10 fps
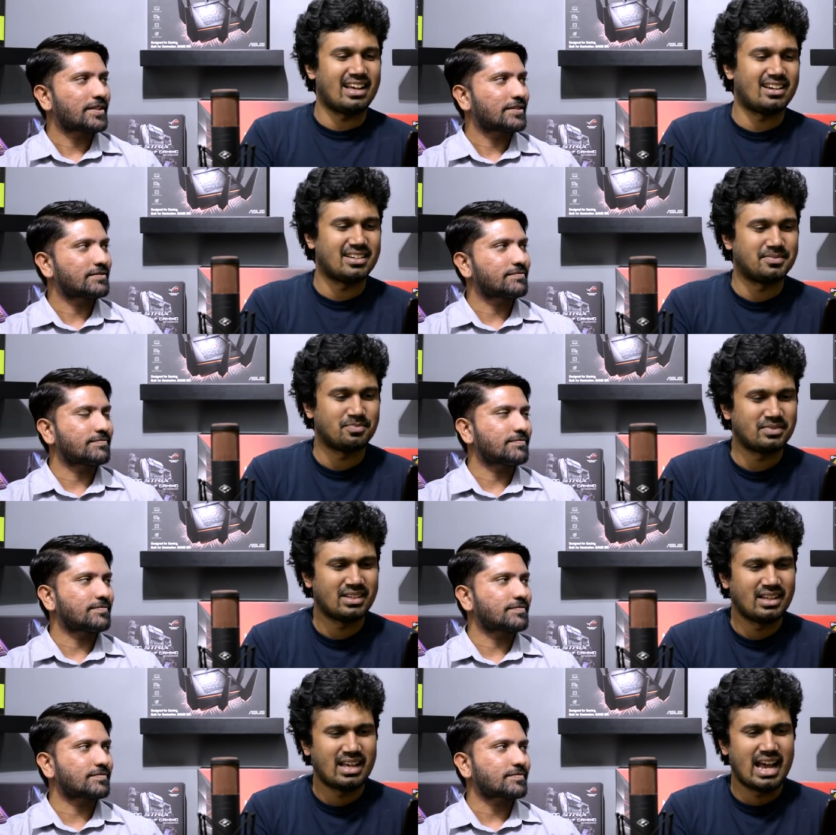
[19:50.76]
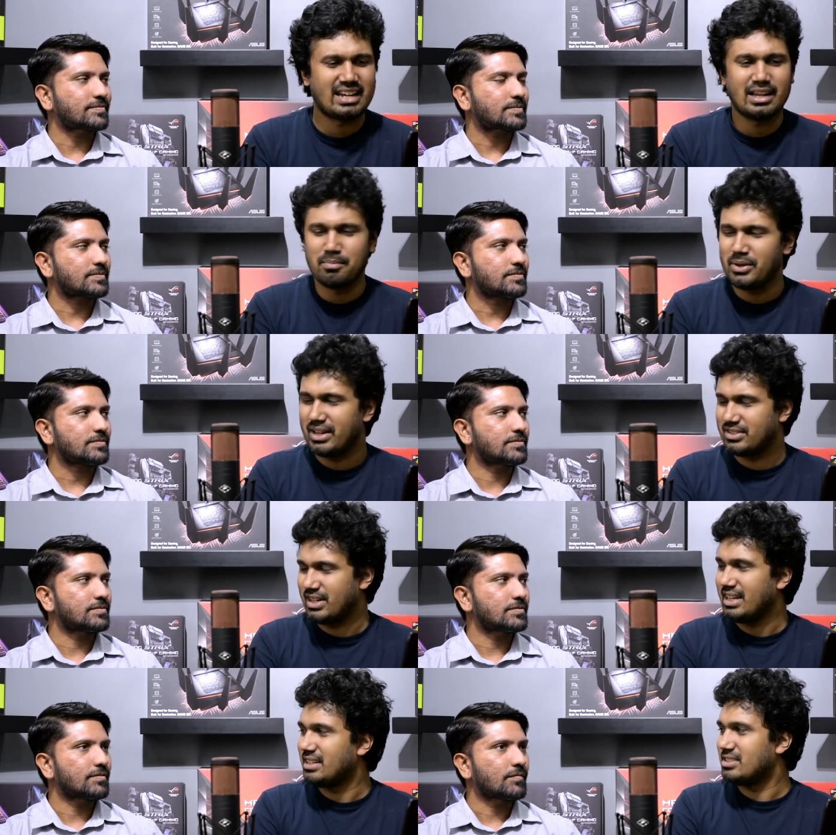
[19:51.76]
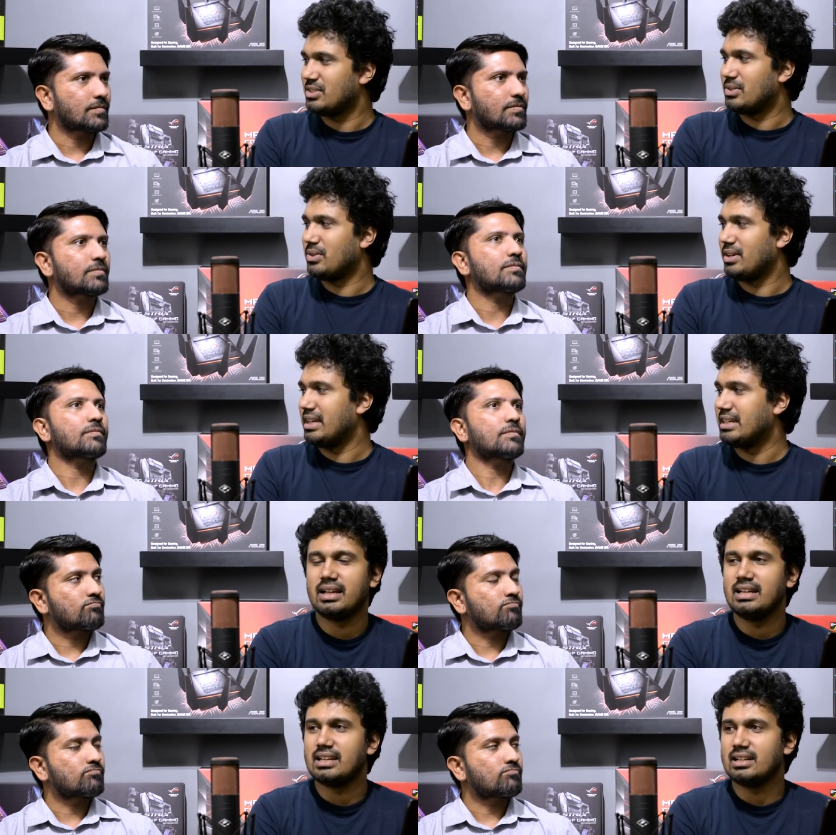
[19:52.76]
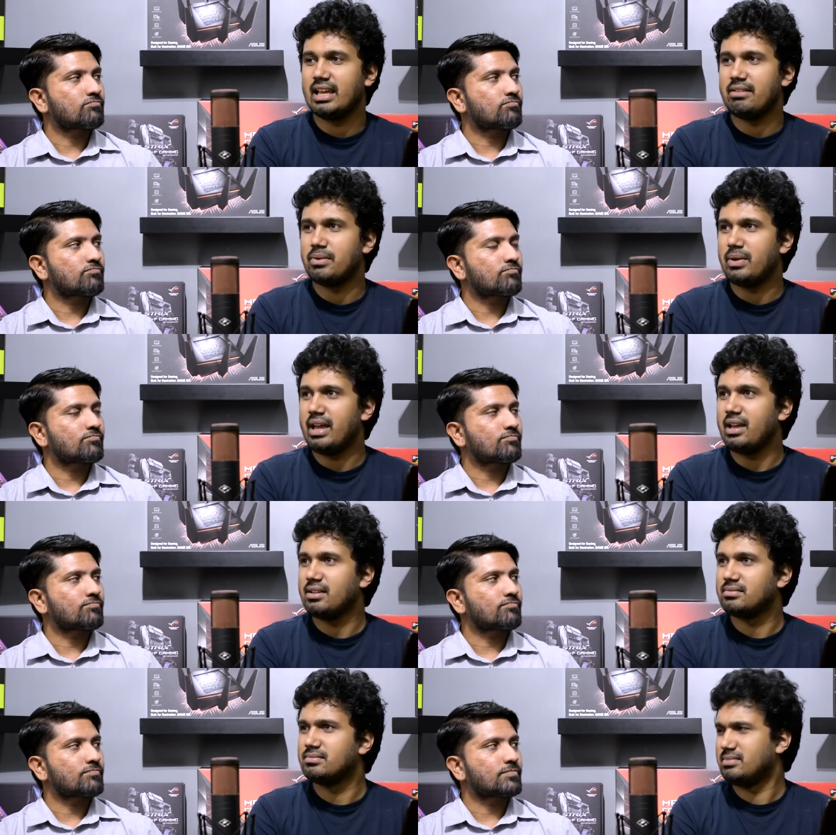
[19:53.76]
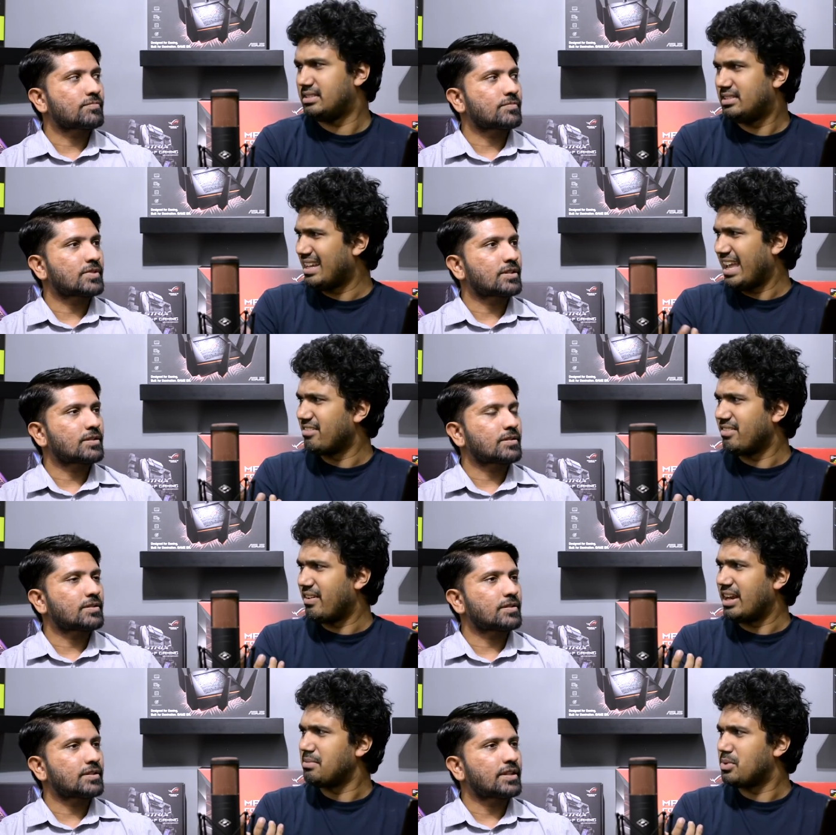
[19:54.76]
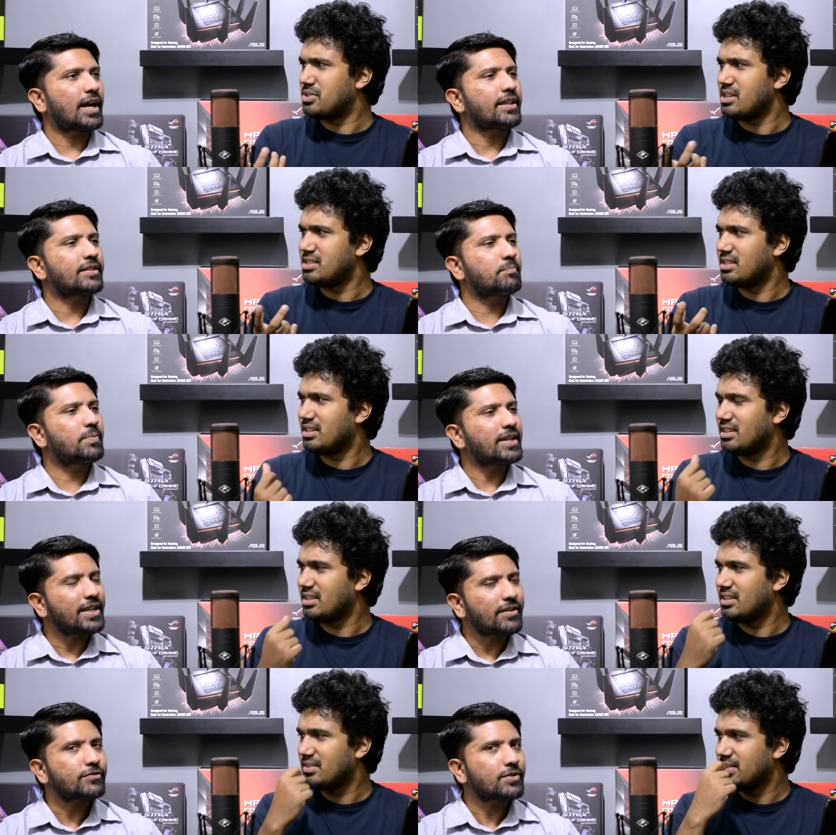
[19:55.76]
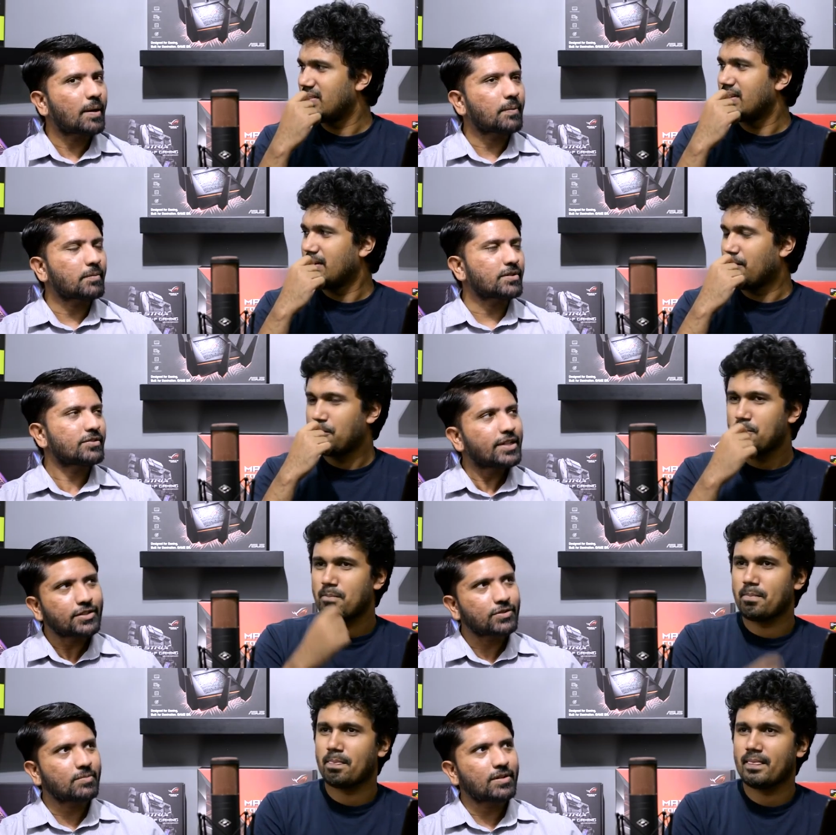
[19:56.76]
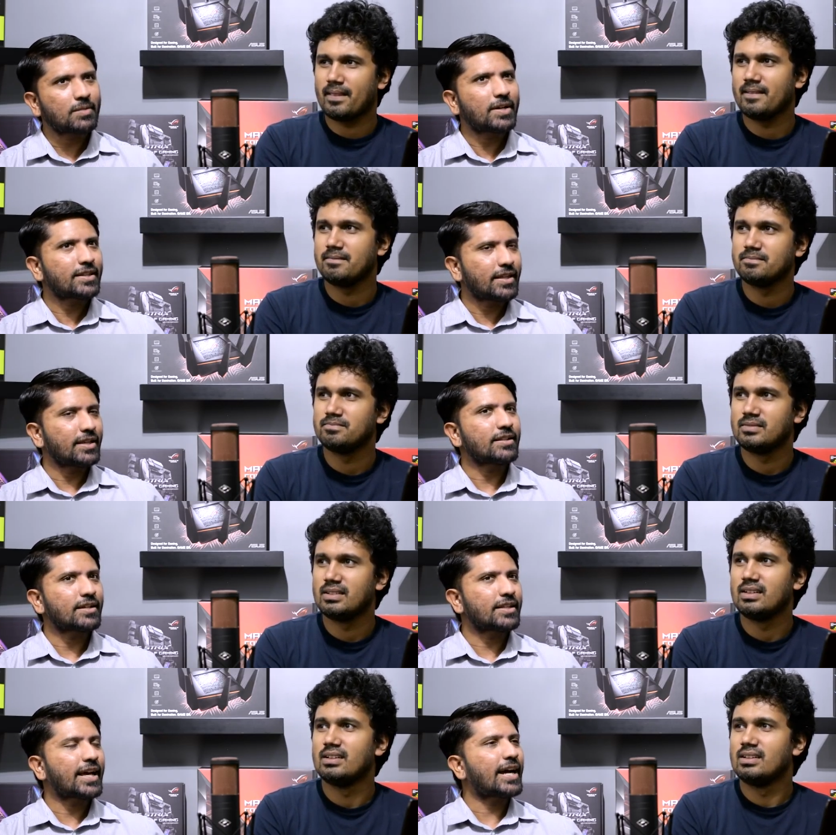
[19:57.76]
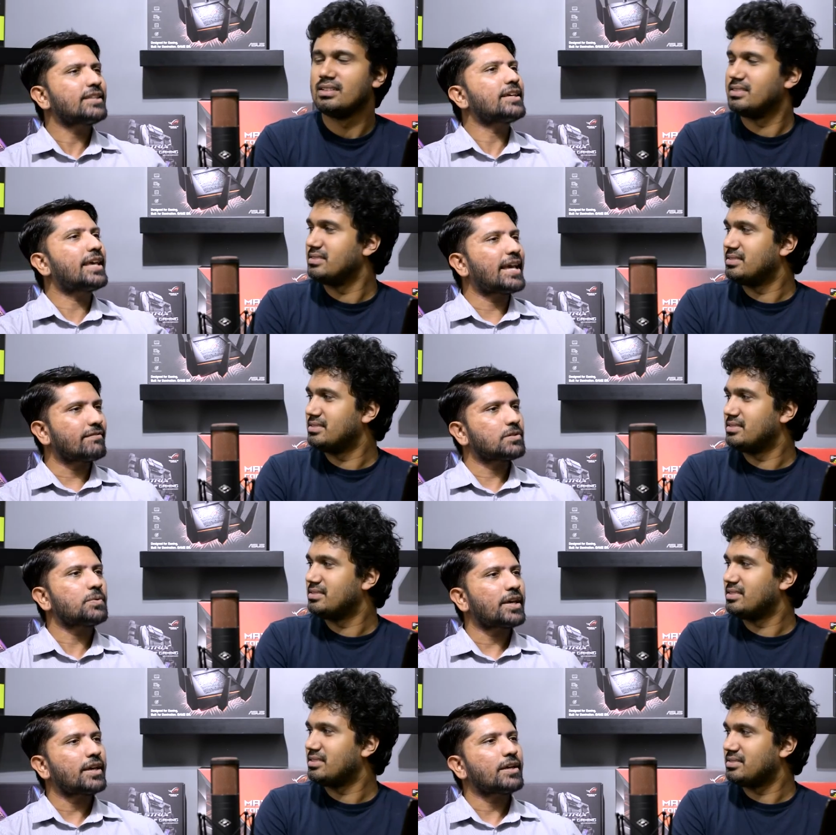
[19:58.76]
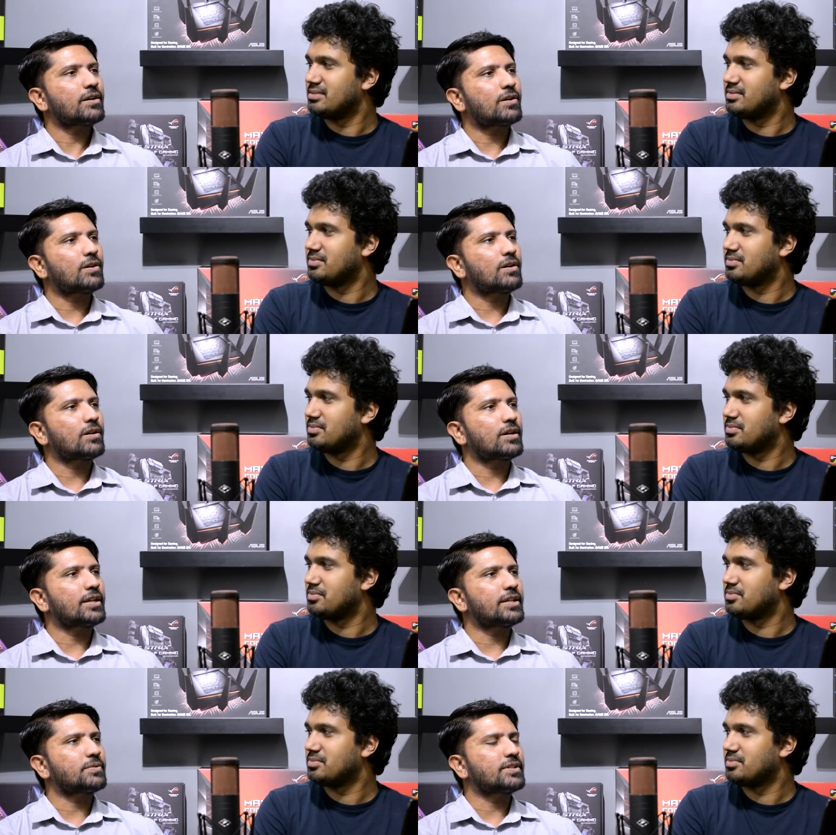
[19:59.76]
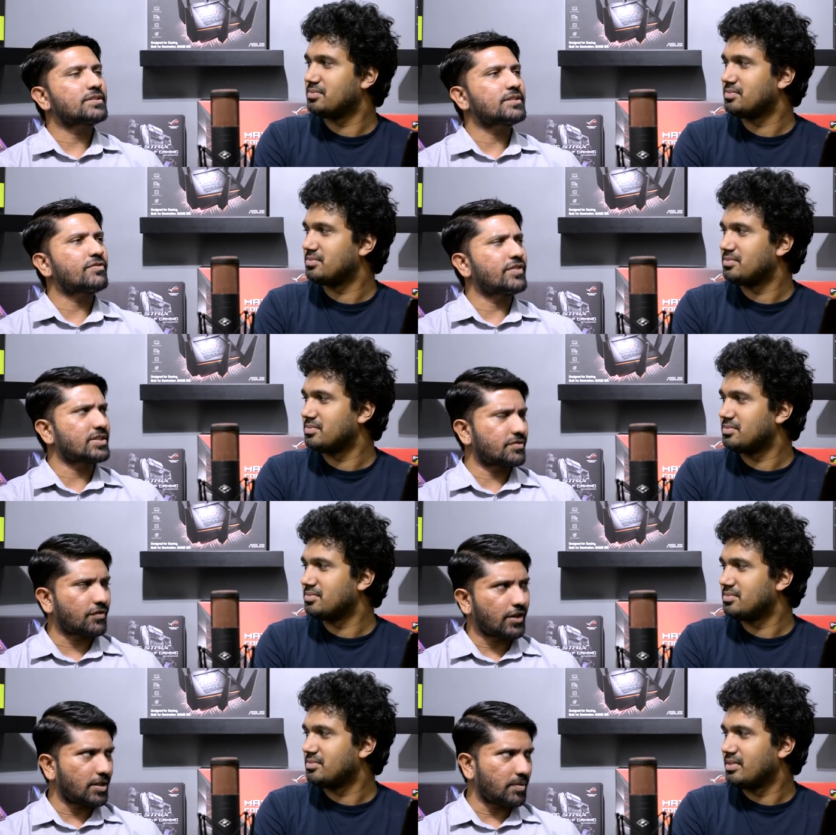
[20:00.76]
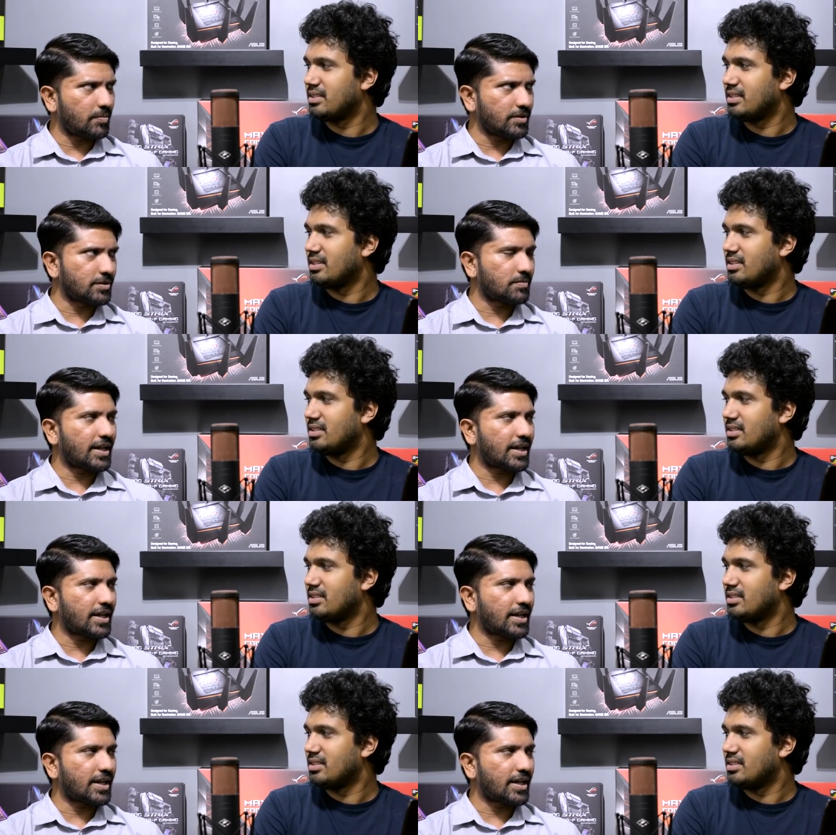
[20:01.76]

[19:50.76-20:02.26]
Speaker 1: Um, at Computex, right? So Intel gave away. They gave away, right? Process? I
Speaker 2: believe so. I'm not really sure about that, but I think they either gave away or it was the first 40 people to